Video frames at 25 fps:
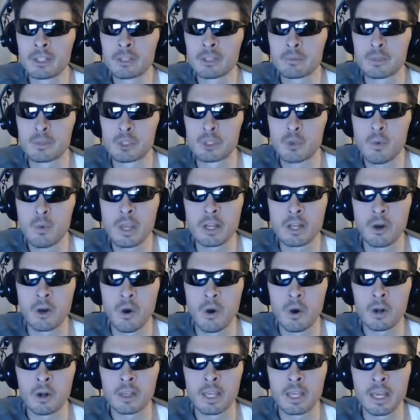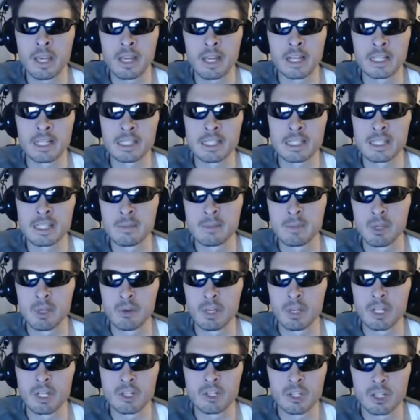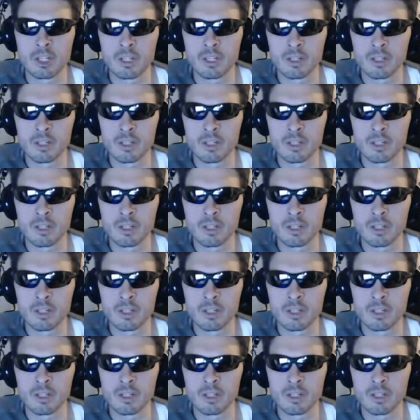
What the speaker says: between arcade and simulation.